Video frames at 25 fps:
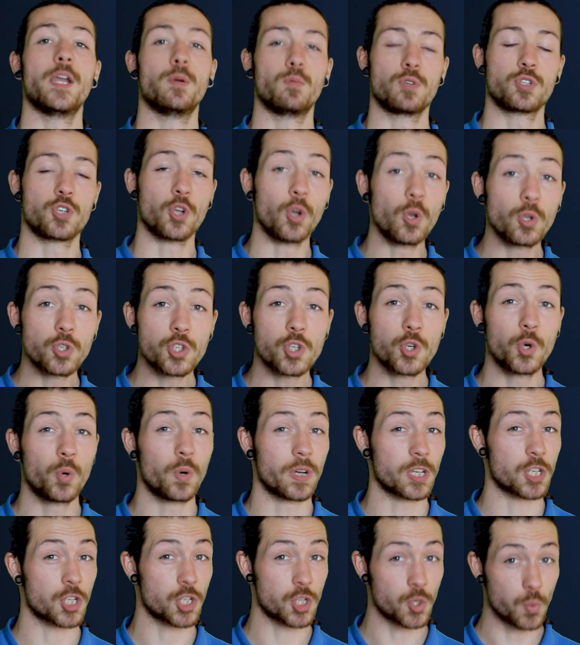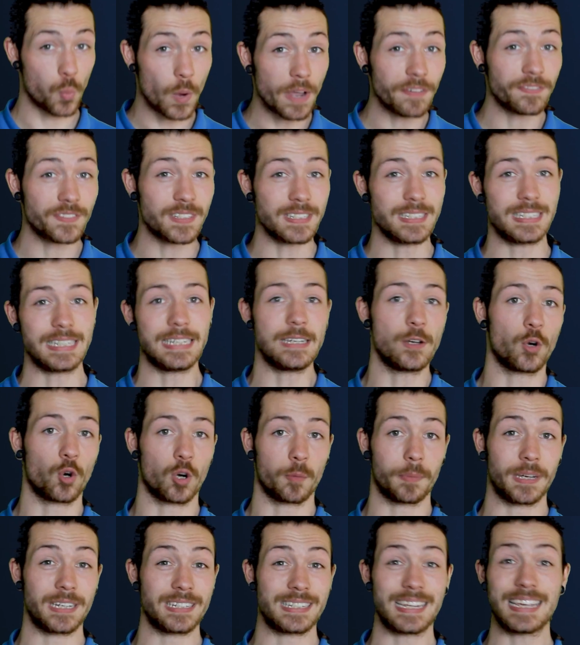It was also a swift
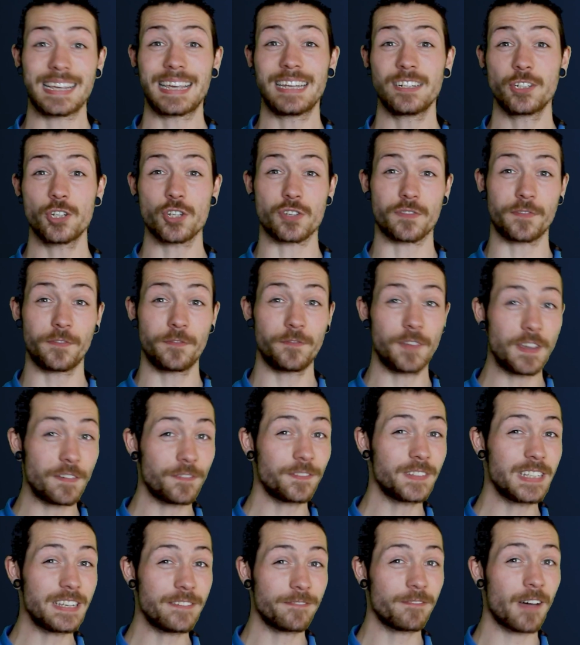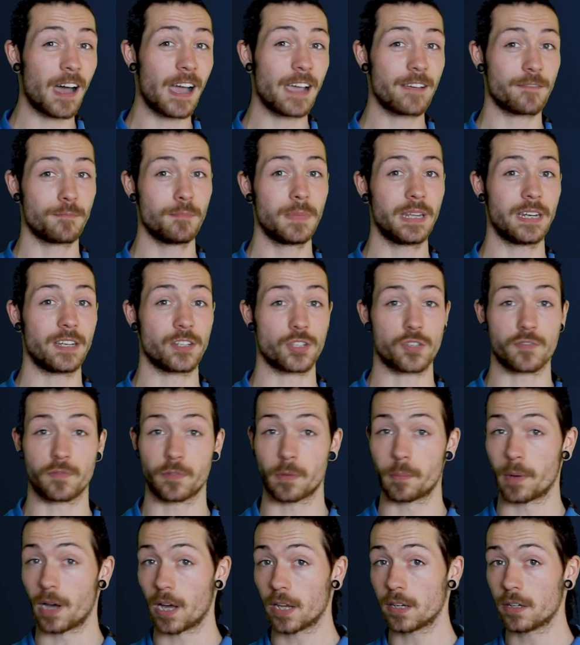deorbit, taking just 55 minutes
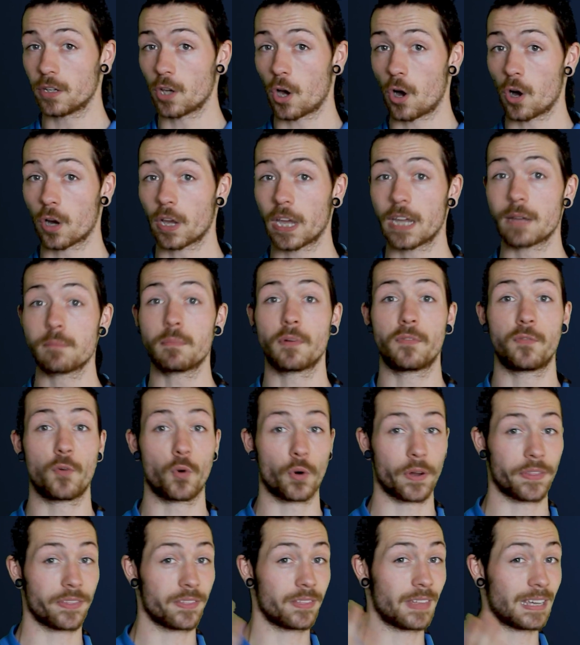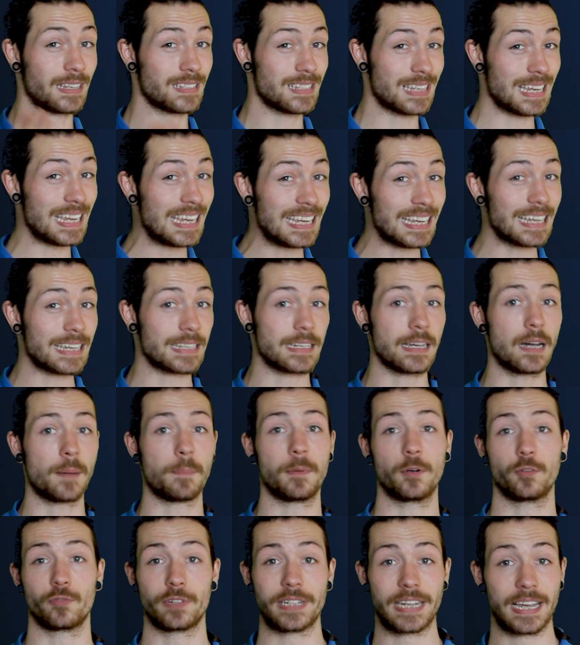from undocking before things heated
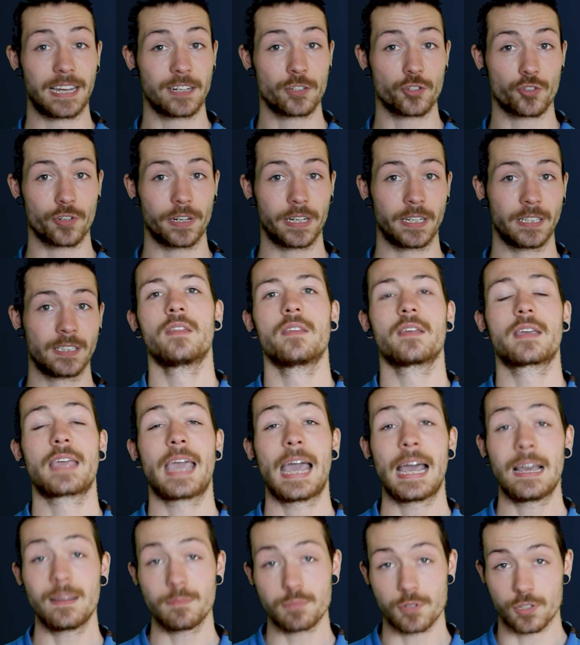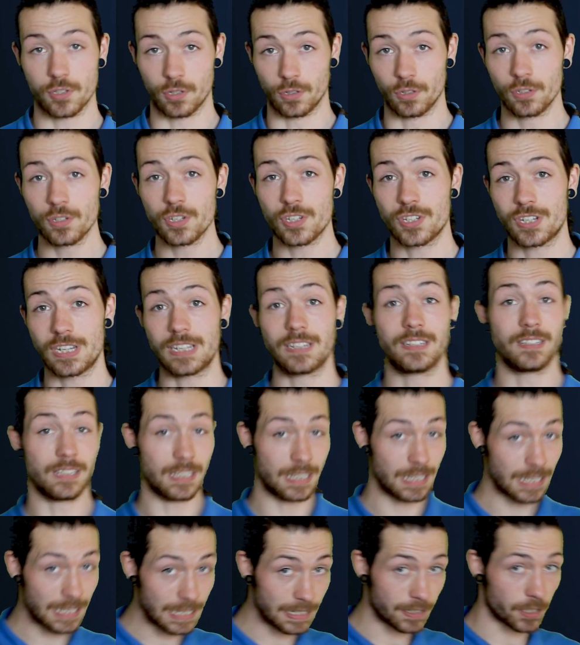up at re-entry. The capsule, seen
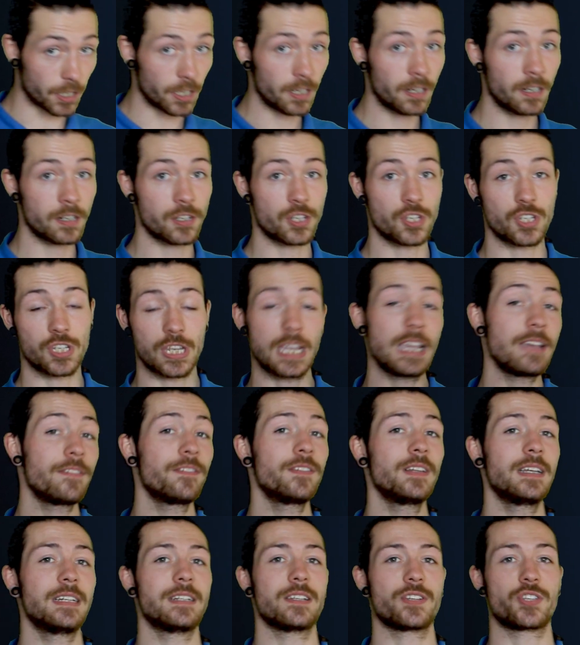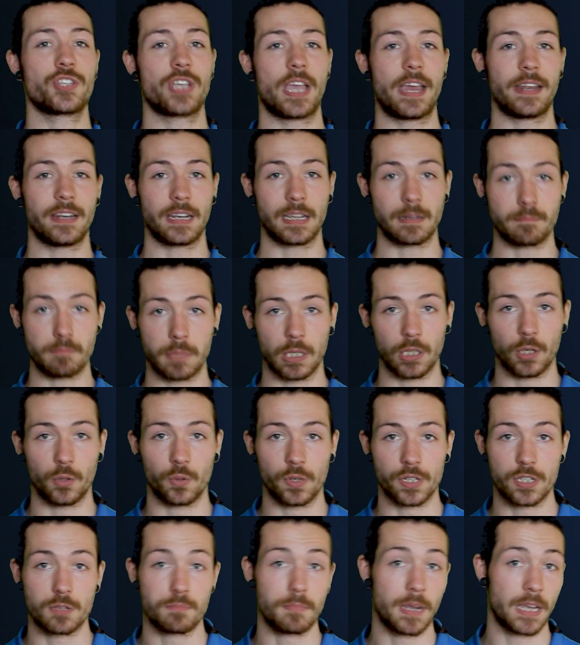here, safely descending
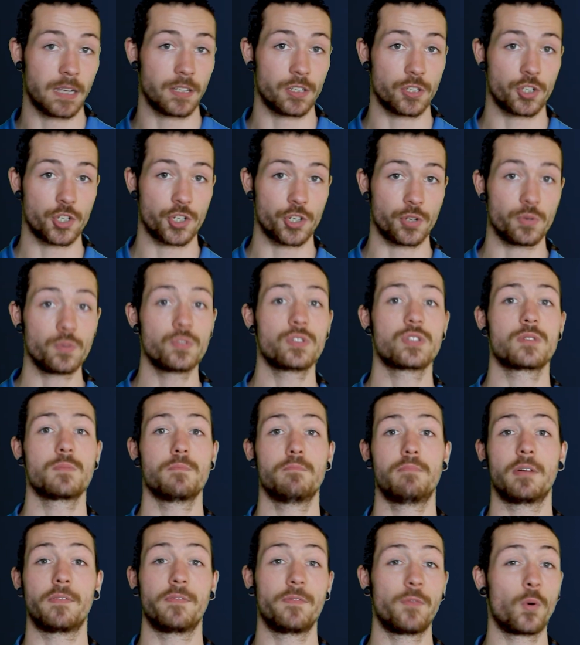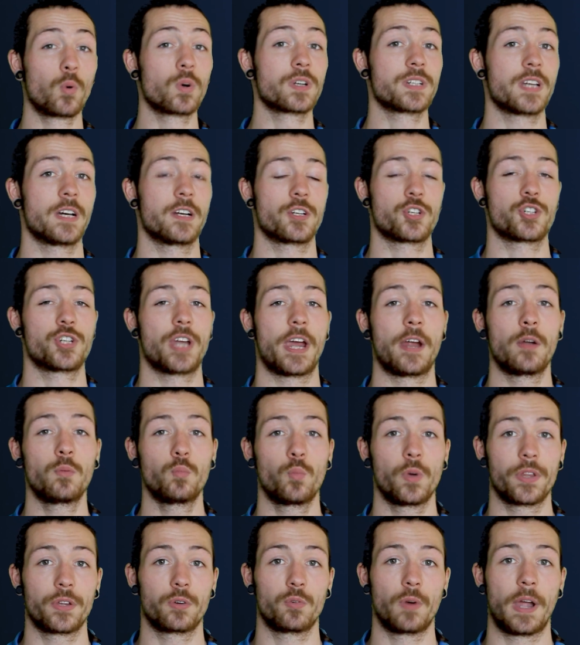below its main chutes before
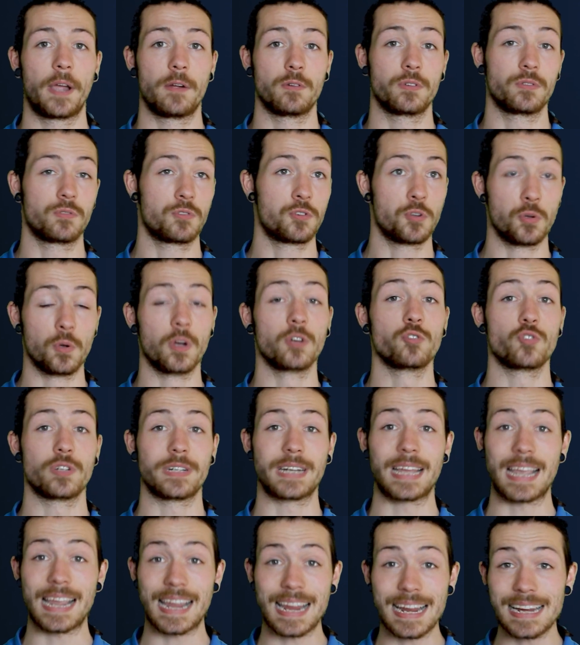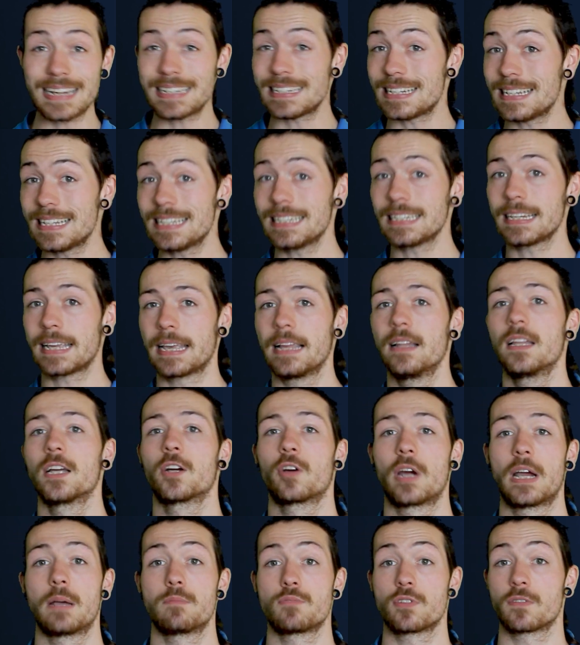touchdown with around 218
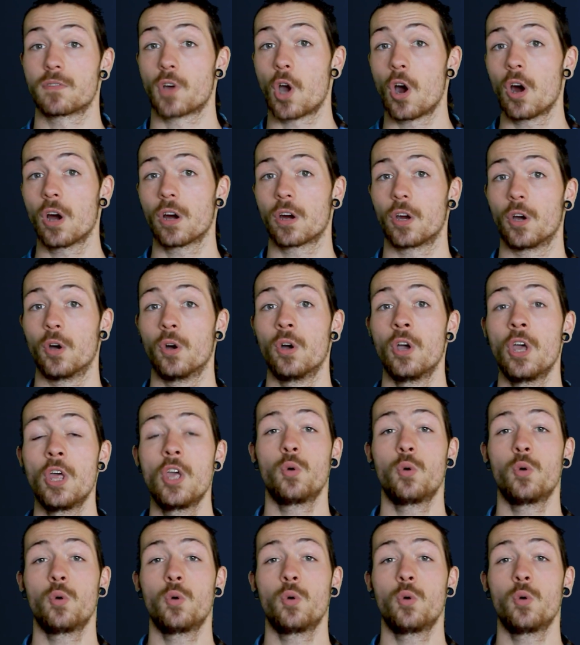kilograms of cargo,